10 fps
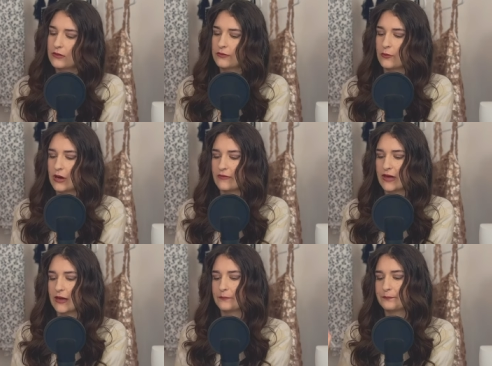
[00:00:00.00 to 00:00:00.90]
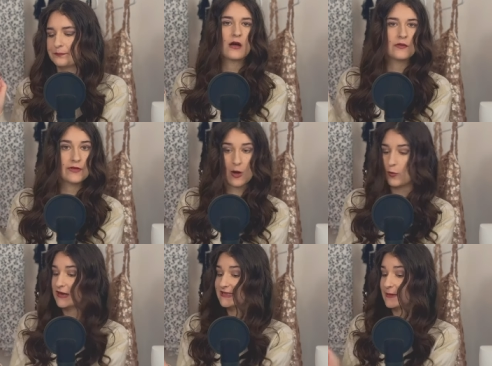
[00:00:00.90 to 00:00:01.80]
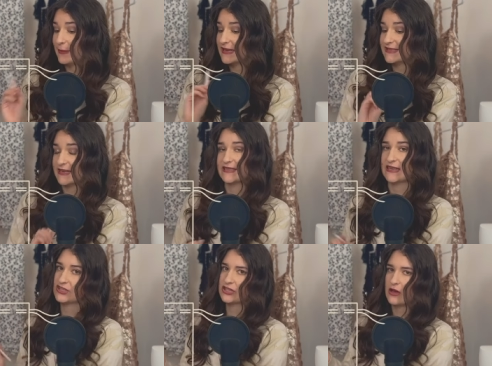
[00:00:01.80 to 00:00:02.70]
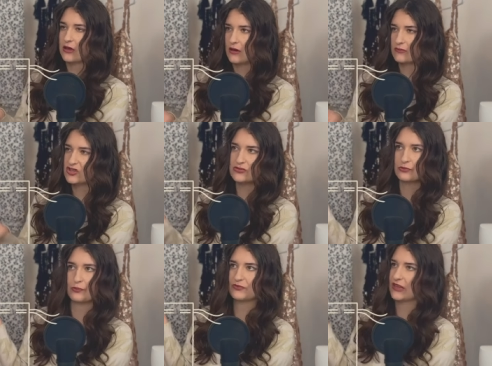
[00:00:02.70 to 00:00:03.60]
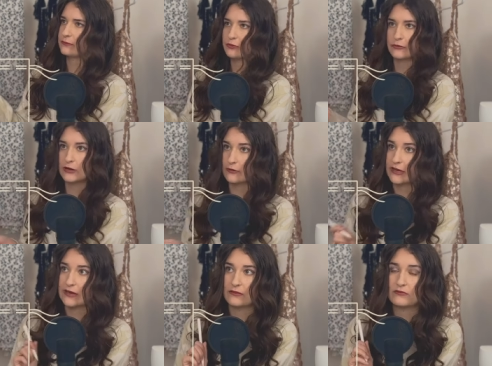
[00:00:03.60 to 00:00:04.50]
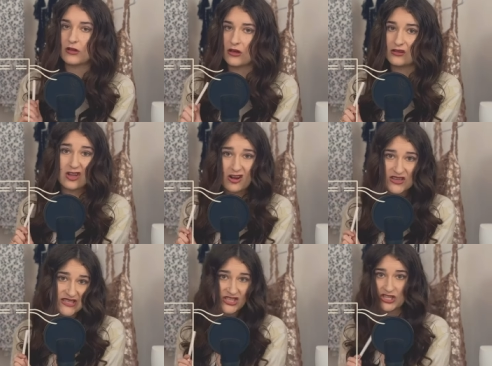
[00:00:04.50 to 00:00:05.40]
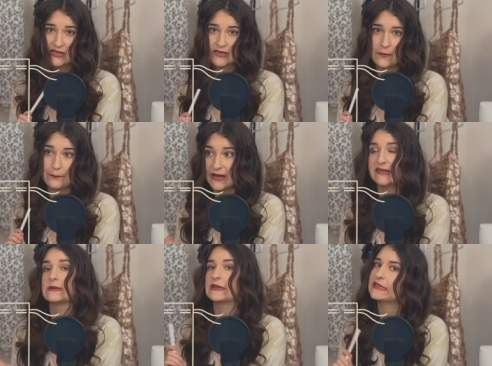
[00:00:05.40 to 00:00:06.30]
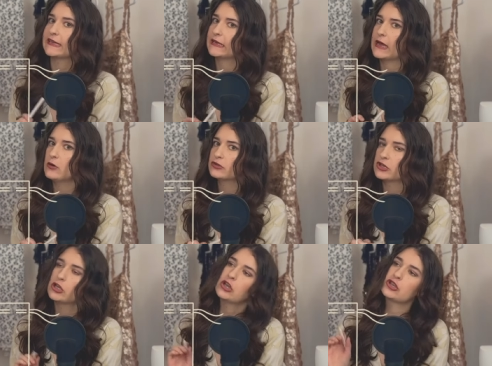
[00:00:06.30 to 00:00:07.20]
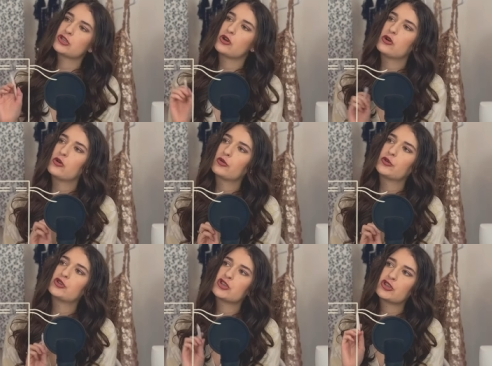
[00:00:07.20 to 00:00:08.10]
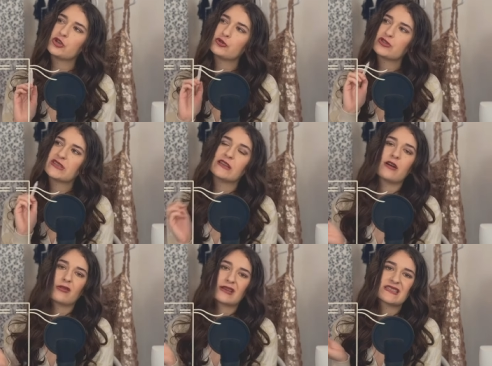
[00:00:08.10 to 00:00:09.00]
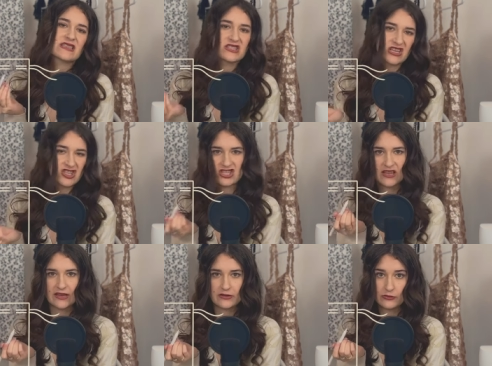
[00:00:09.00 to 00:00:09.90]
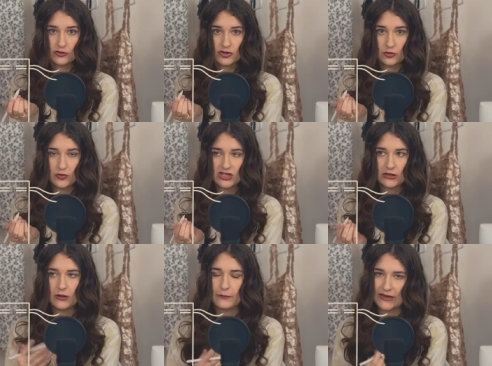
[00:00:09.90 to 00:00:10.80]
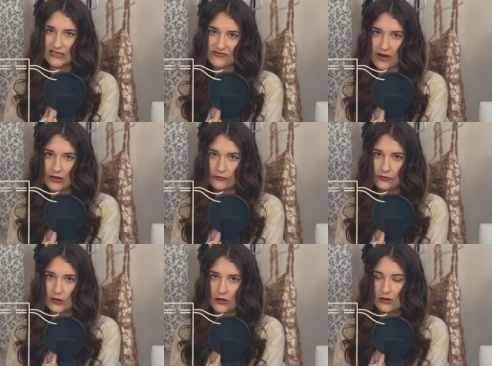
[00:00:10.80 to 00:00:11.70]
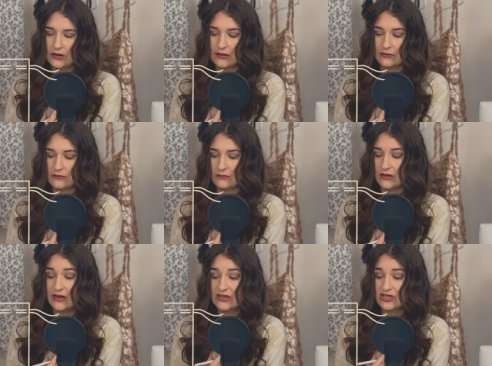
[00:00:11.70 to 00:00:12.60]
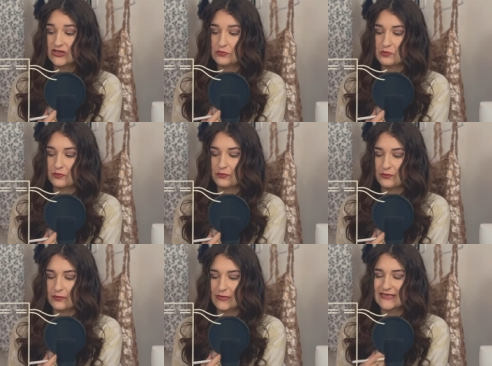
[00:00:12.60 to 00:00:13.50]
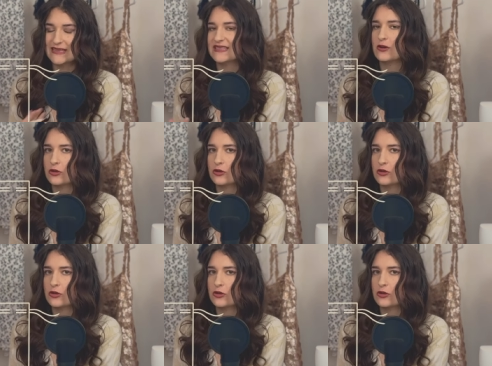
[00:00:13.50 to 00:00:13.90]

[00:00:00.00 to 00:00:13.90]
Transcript: Don't wanna have that. Now, what is a basting stitch? Just temporary long stitches meant to be taken out. So you just use the longest stitch length on your sewing machine, -5. And yeah, it just, since they're